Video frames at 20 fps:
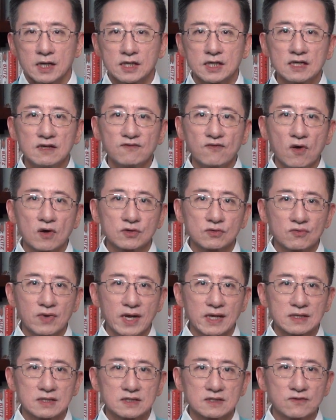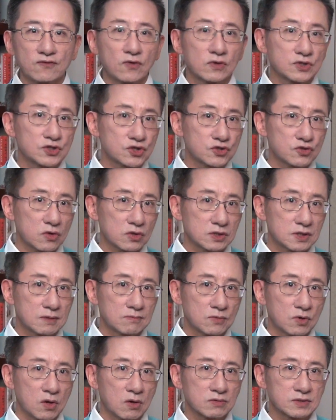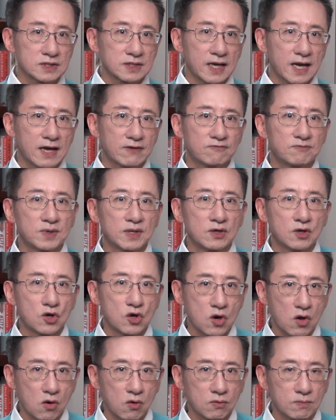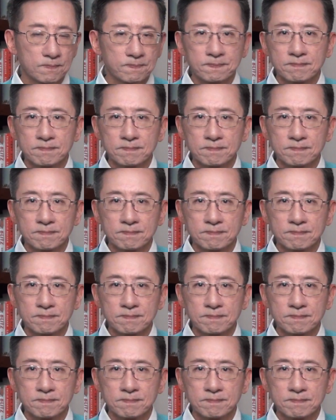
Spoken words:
Default rates for short-term loans have been low,